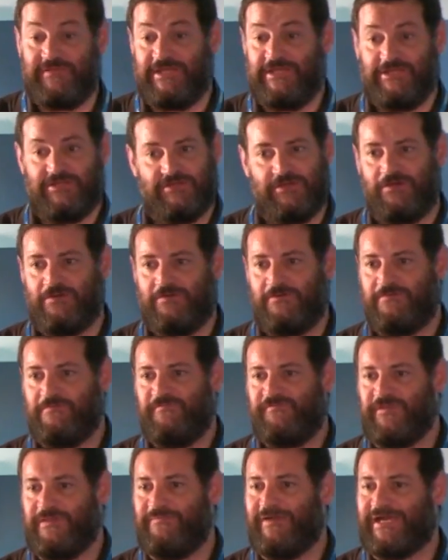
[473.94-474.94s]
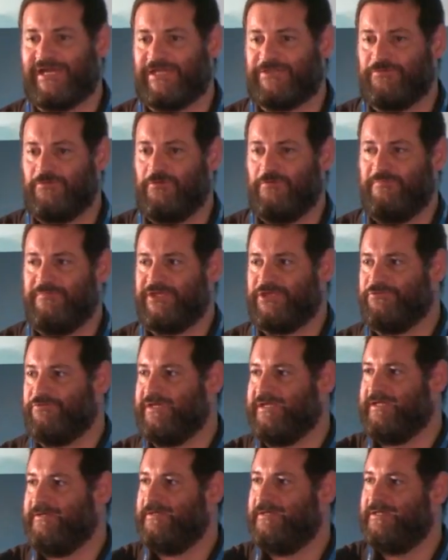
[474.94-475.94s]
no feedback at all
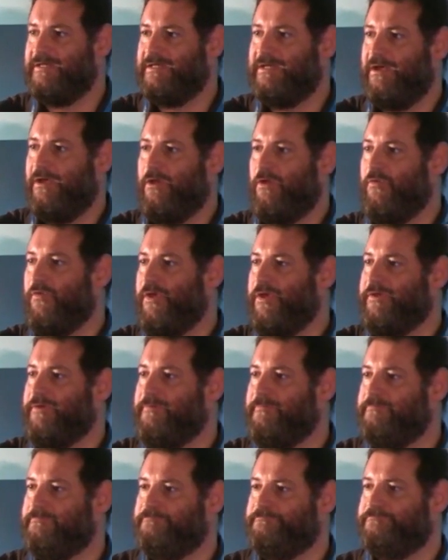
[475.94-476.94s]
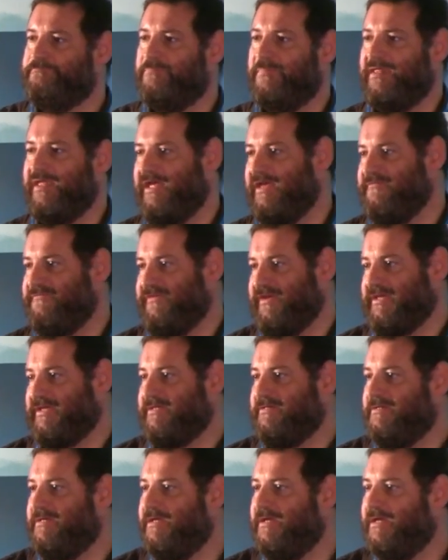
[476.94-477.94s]
between run and think.